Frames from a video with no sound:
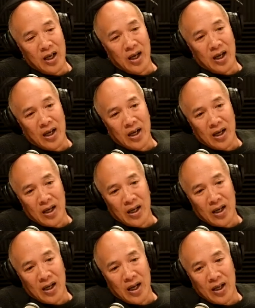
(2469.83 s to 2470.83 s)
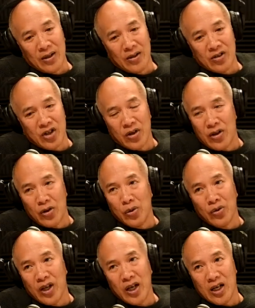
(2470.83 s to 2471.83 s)
Uh, and so they're
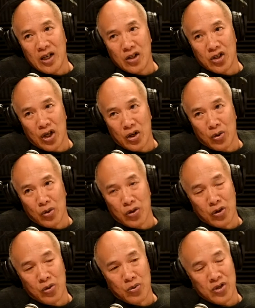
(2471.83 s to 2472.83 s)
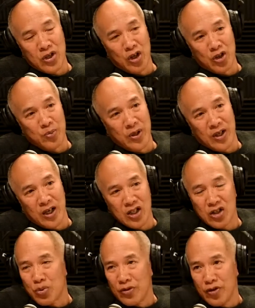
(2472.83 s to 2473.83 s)
all there showing all the good results, but they
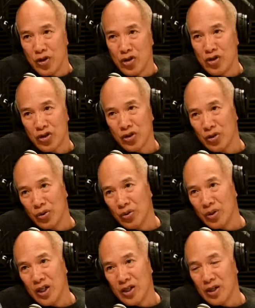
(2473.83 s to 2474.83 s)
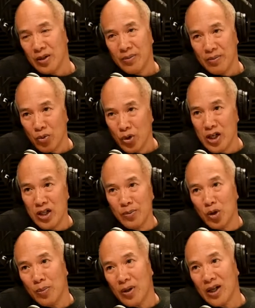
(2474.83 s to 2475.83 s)
just refuse to either read
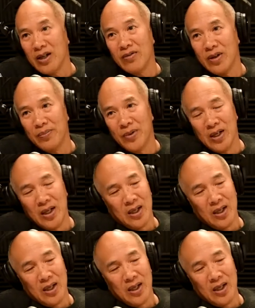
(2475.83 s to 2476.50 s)
them or believe them.